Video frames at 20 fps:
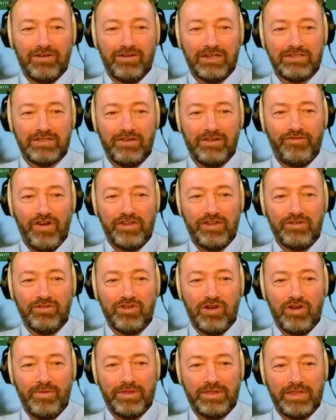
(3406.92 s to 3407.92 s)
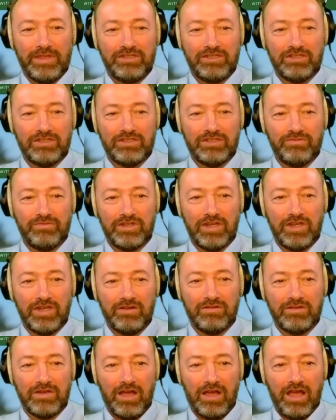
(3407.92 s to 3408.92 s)
All right. So final comment then, just from
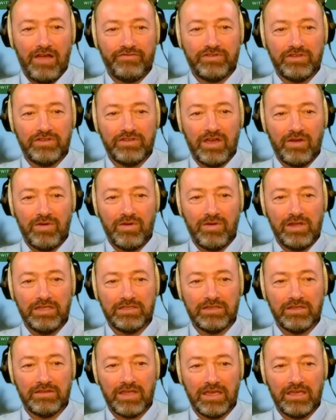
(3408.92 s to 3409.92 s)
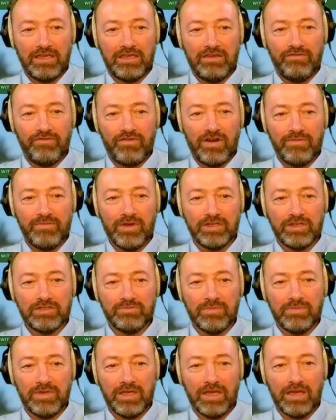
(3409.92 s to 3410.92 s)
Joe. I have to go early. So thank you very
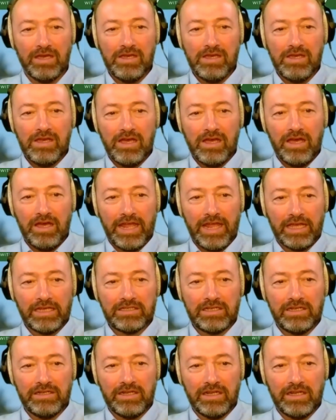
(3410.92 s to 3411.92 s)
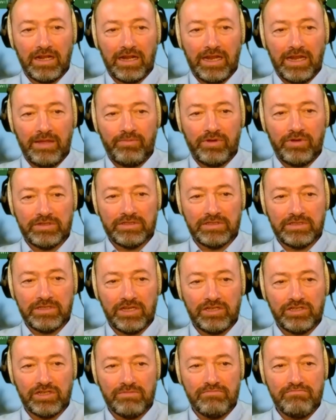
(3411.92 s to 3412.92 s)
much, Mia. An excellent and clear
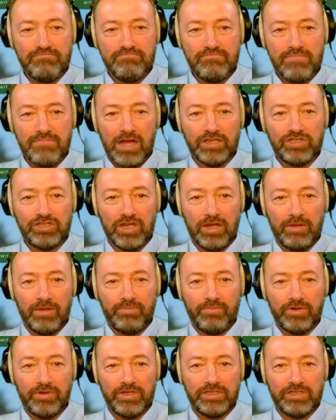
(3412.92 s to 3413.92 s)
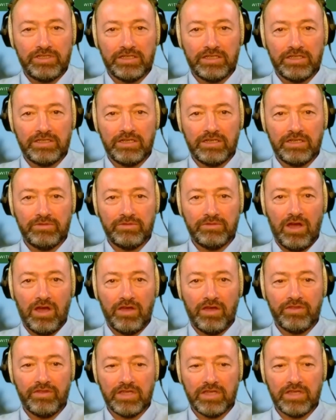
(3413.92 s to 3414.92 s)
presentation. Much appreciated. I'm sure
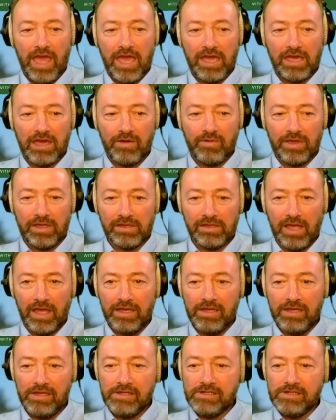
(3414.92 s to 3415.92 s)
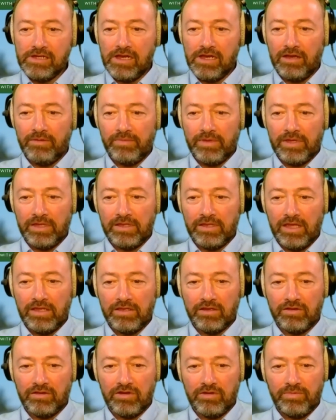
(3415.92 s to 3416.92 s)
others are echoing that in
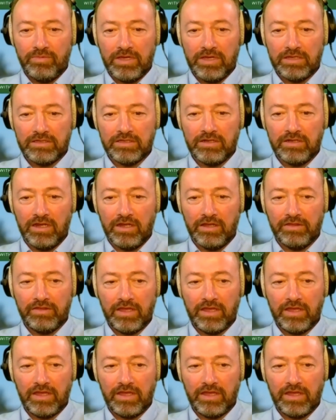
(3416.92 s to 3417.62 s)
the group here tonight.